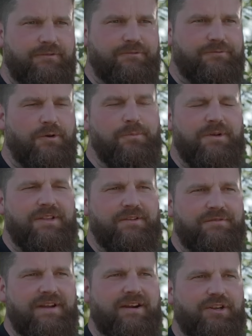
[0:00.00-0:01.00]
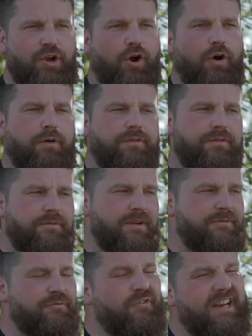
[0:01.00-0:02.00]
from the very off,
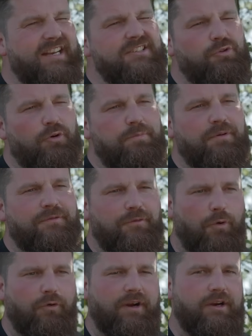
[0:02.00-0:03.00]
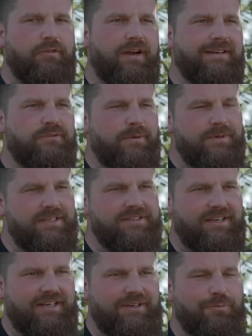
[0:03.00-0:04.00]
and really sort of before I arrived, when we
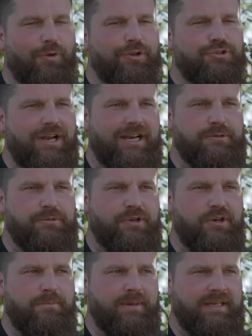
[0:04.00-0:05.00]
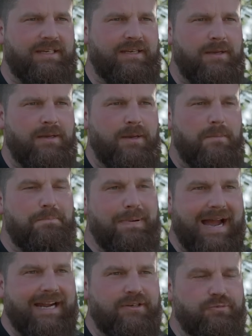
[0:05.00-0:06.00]
decided what the challenge was going to be, bags